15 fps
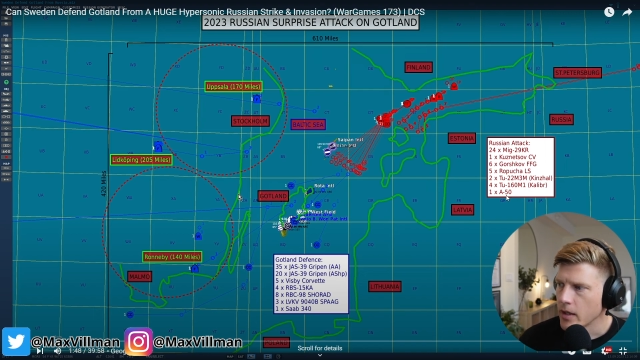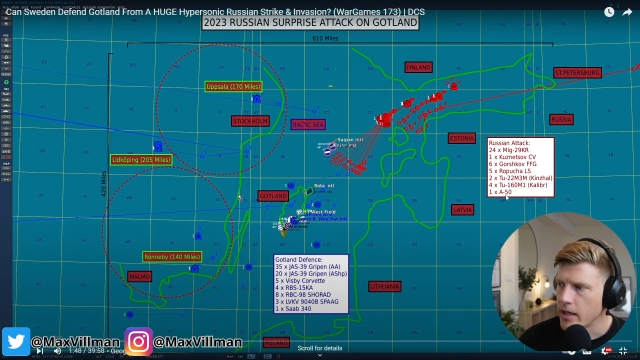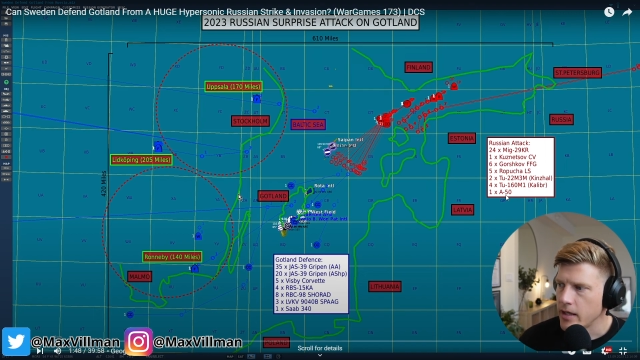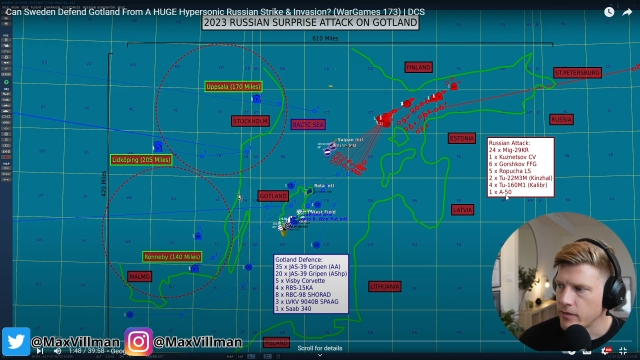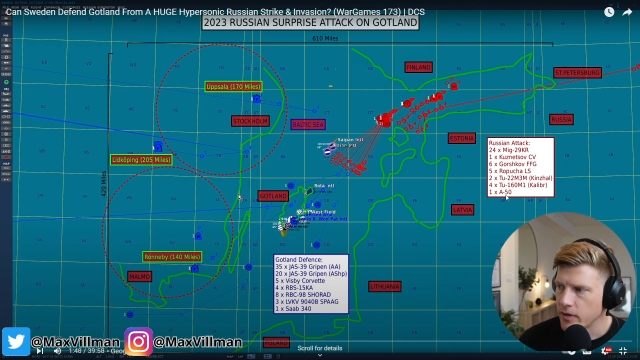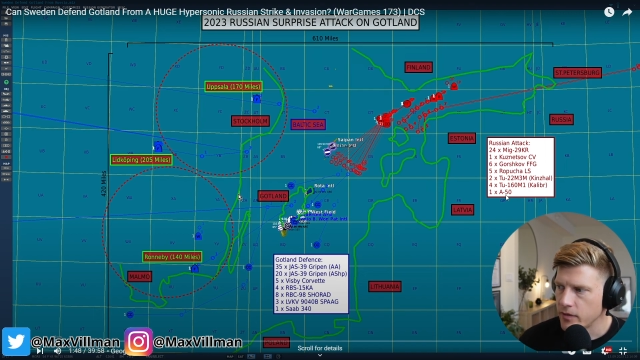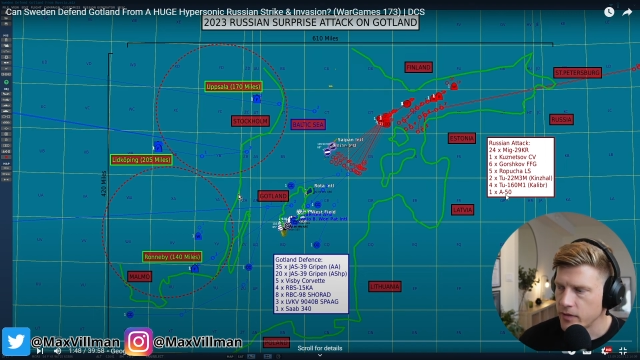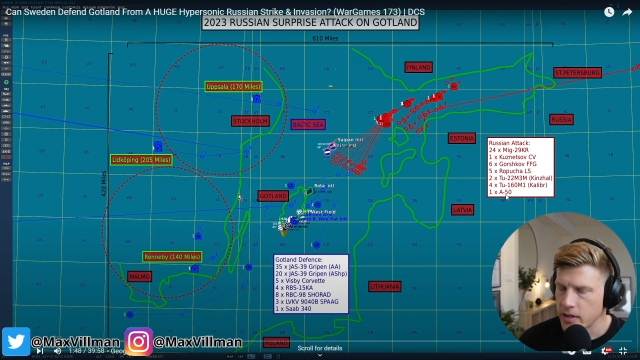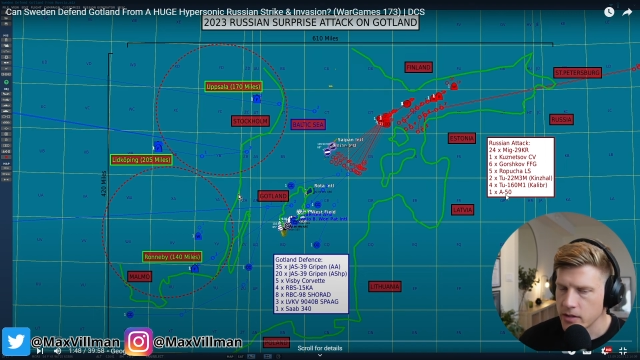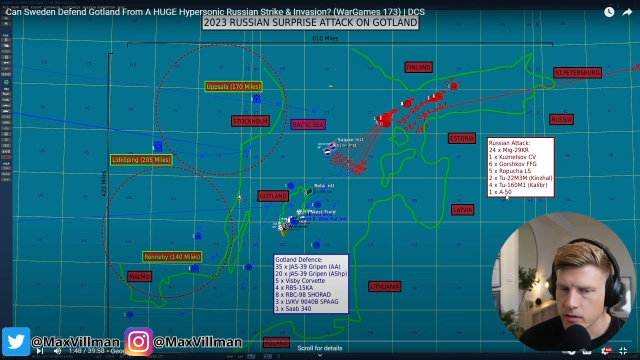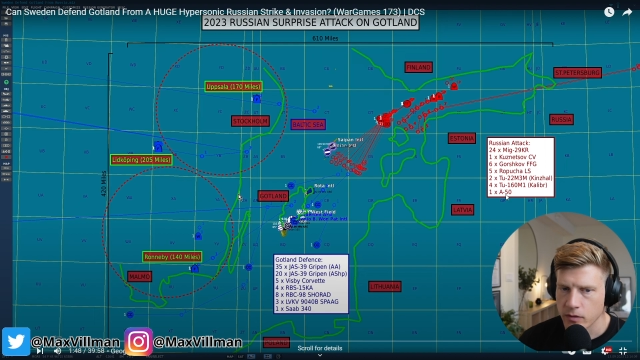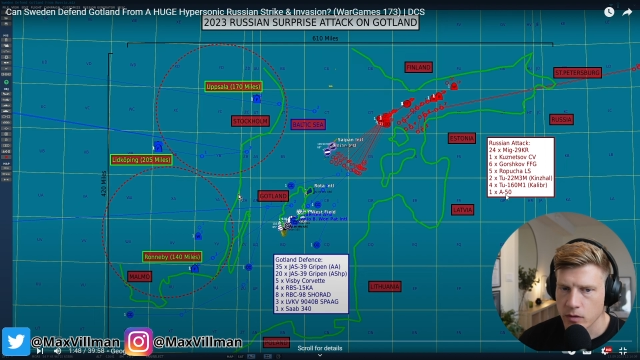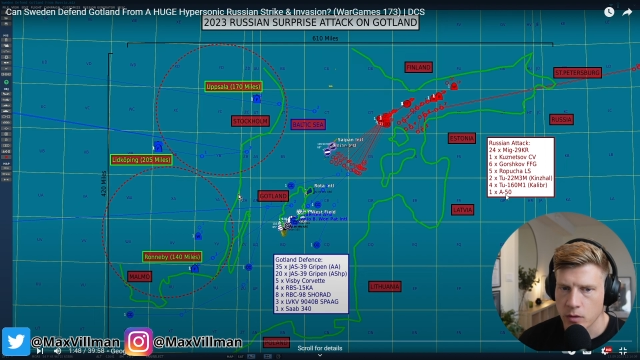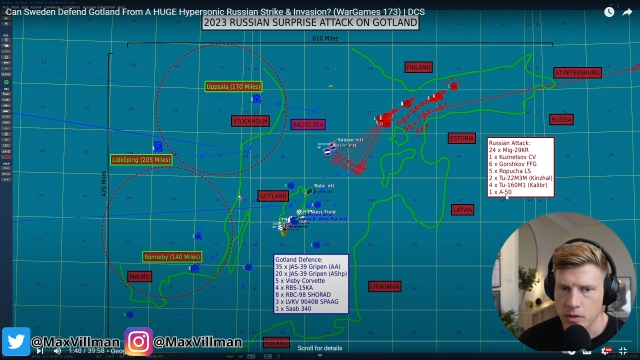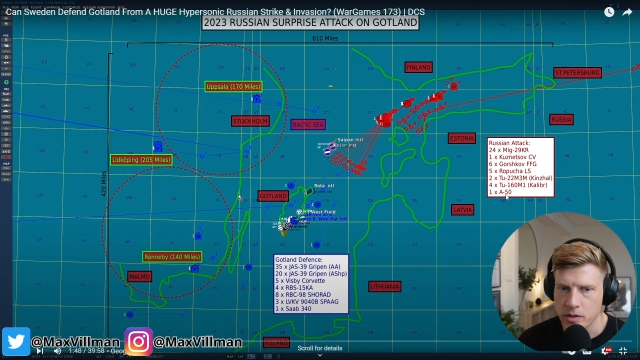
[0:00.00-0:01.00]
A-50s,
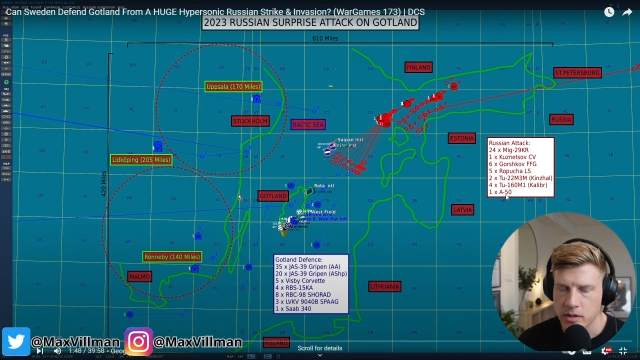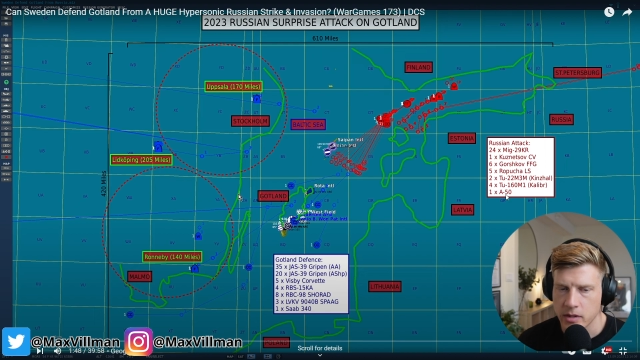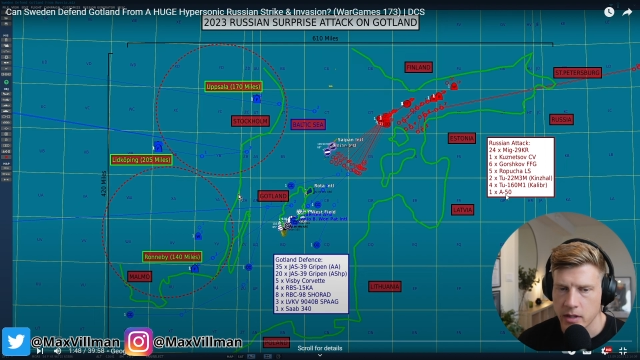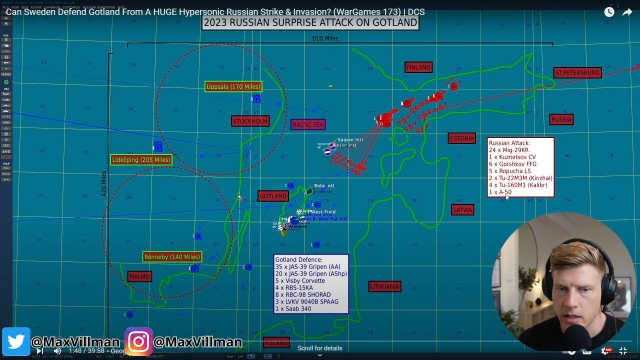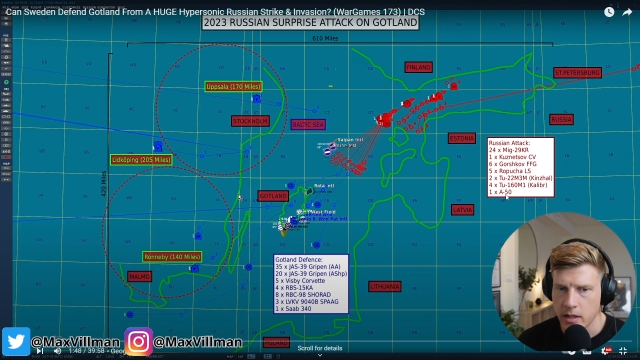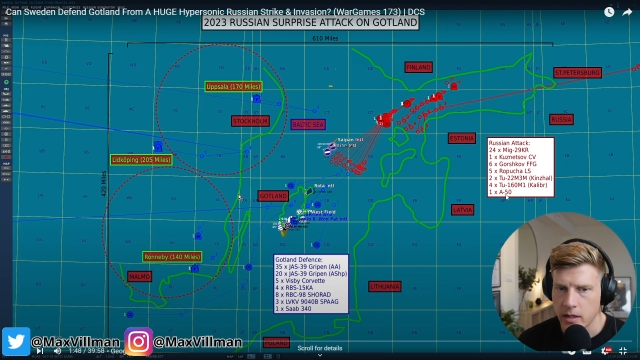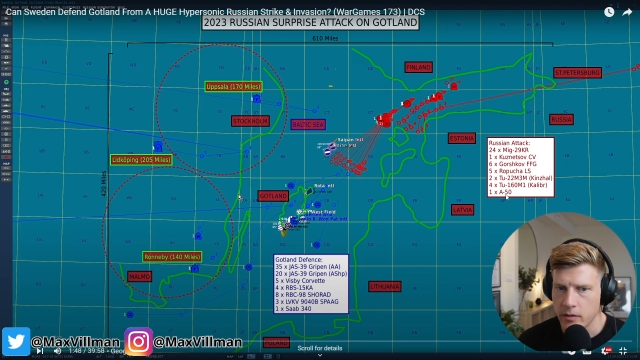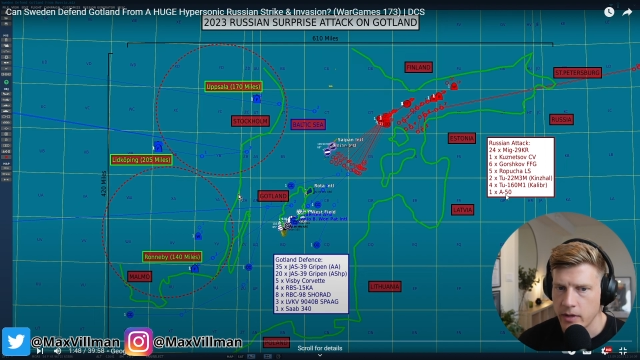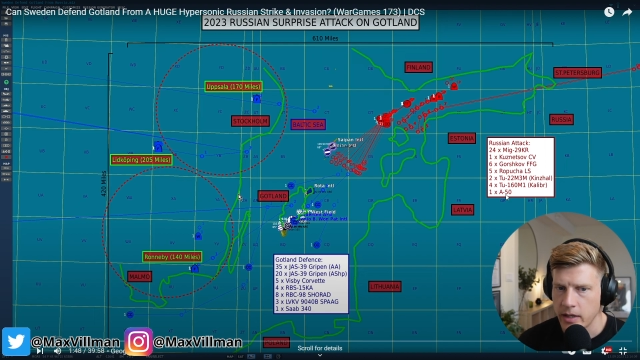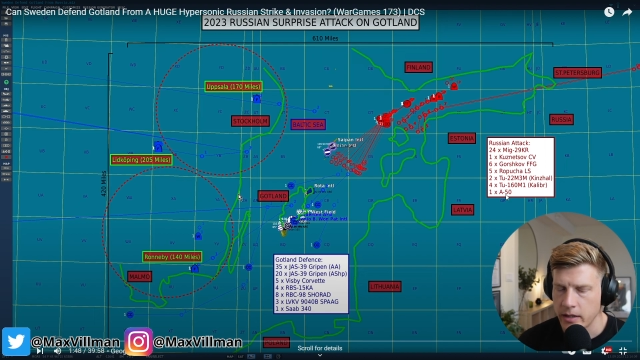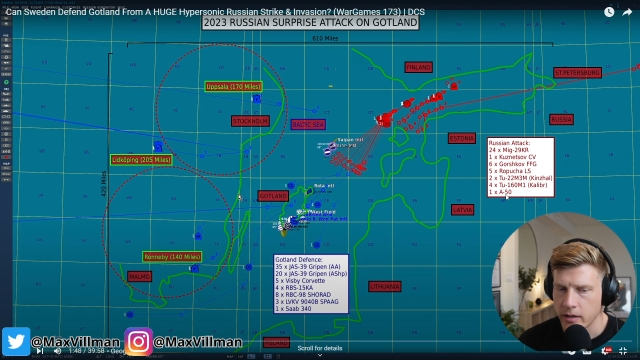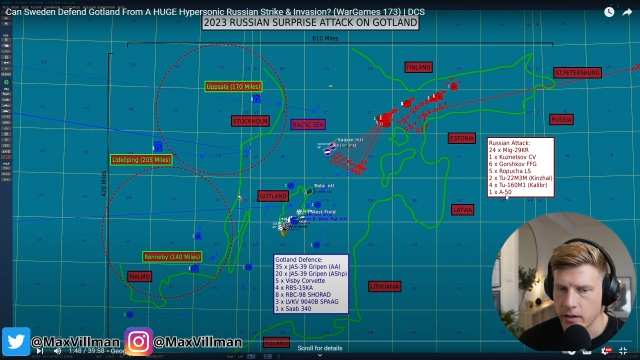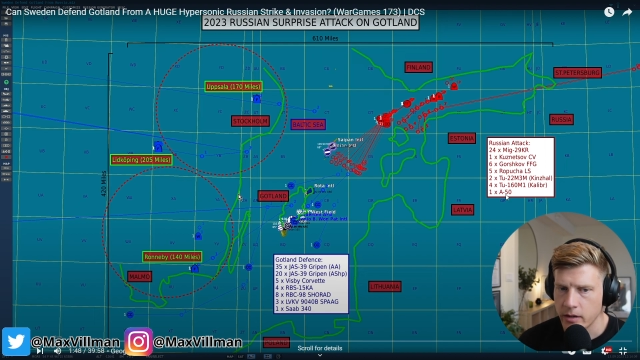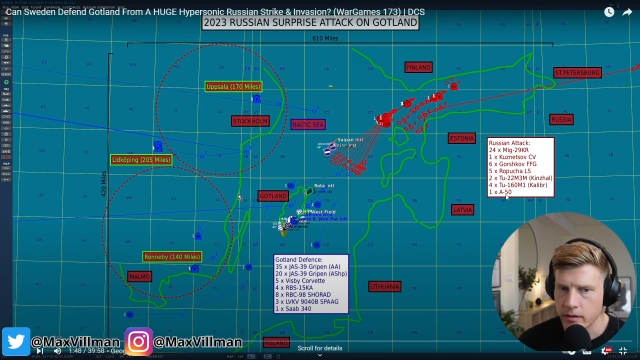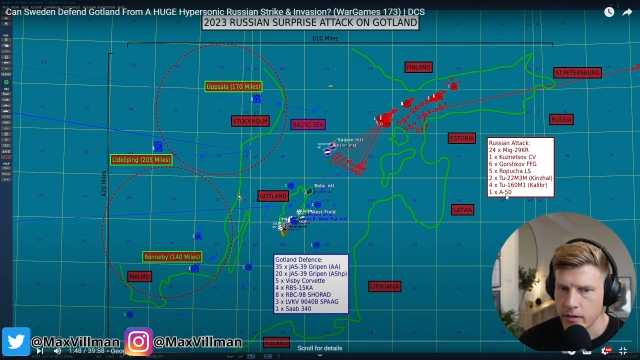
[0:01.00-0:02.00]
of course,
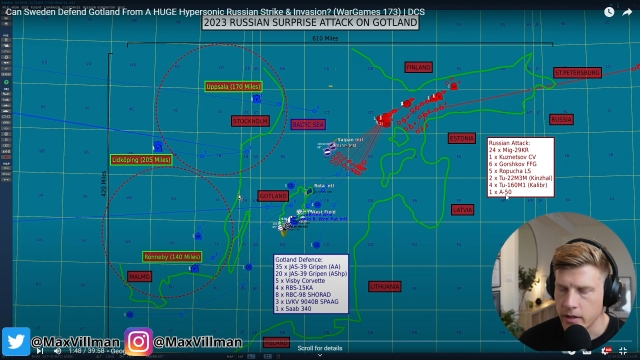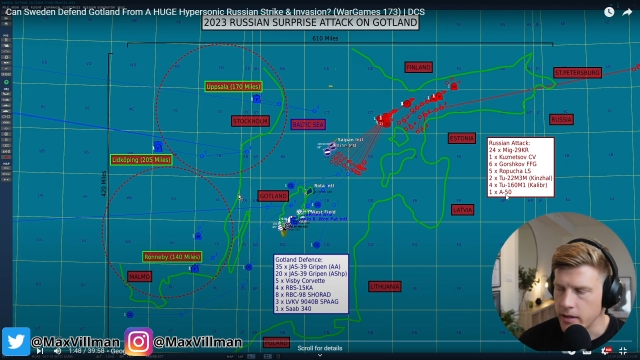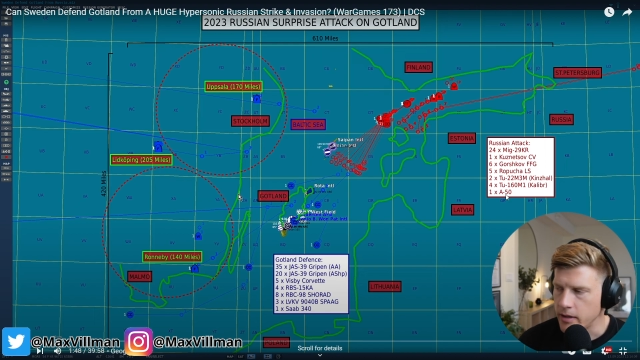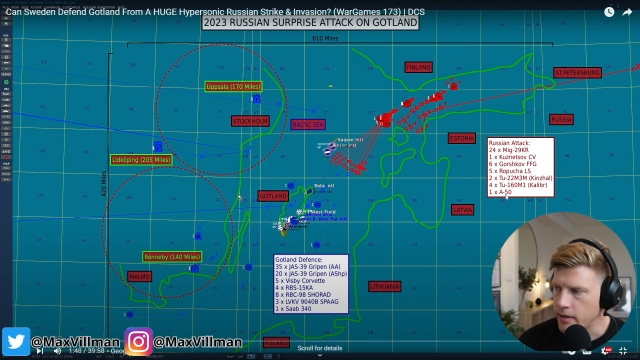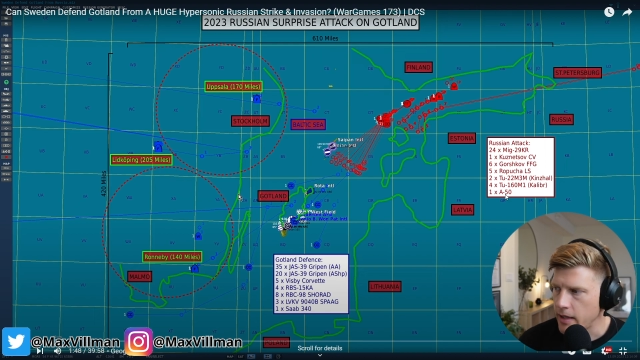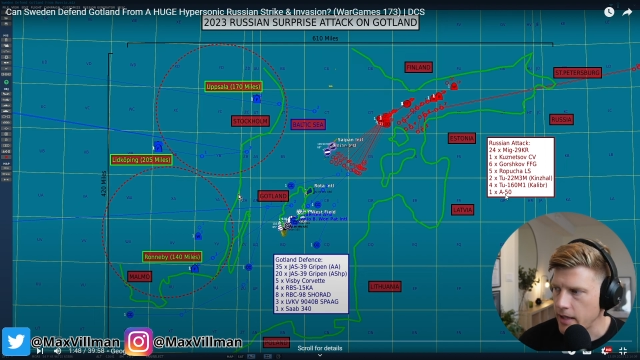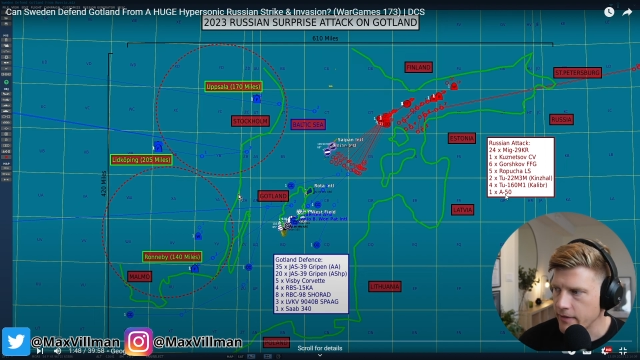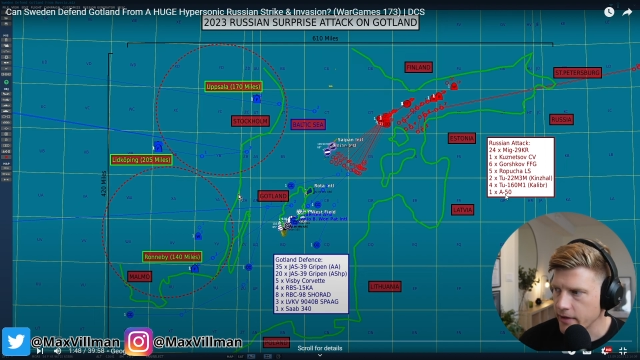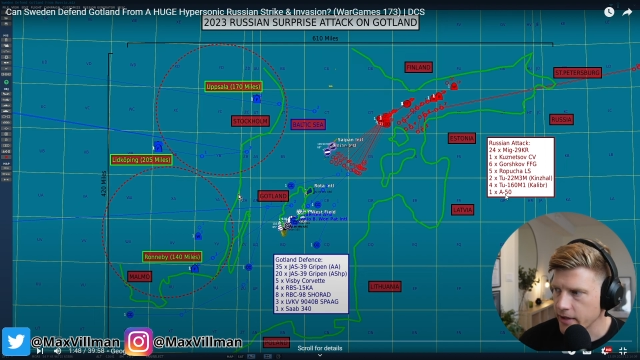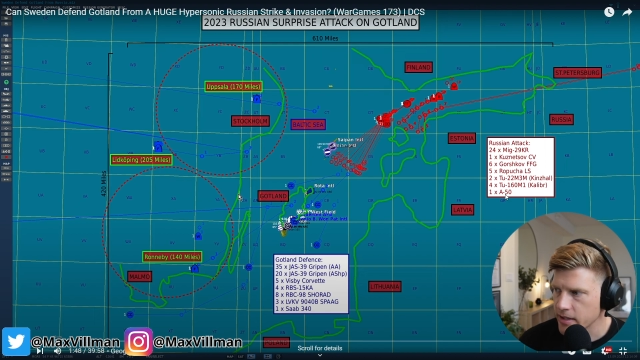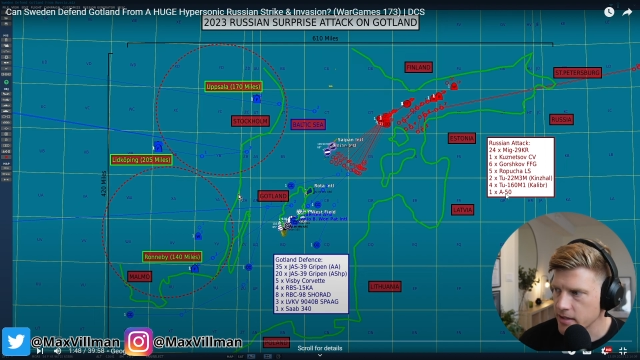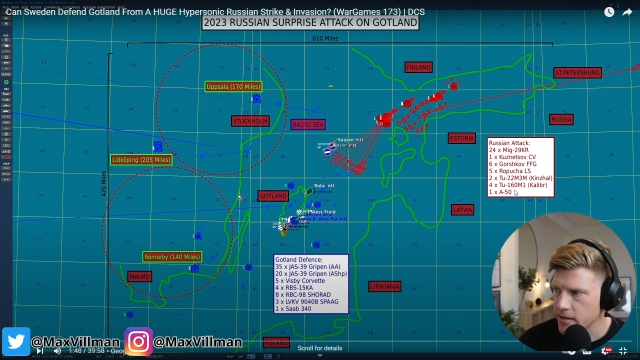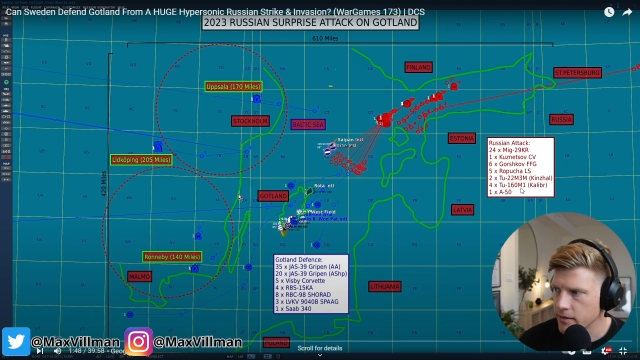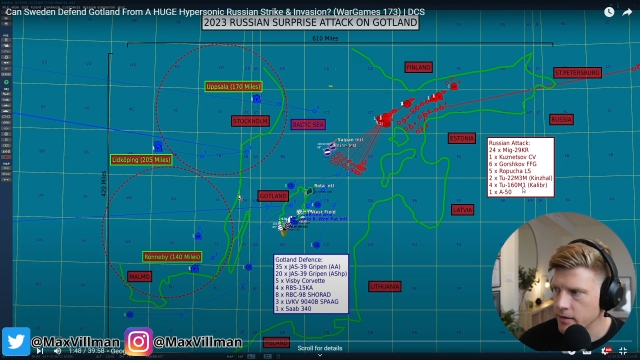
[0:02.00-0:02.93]
radar, AVAX.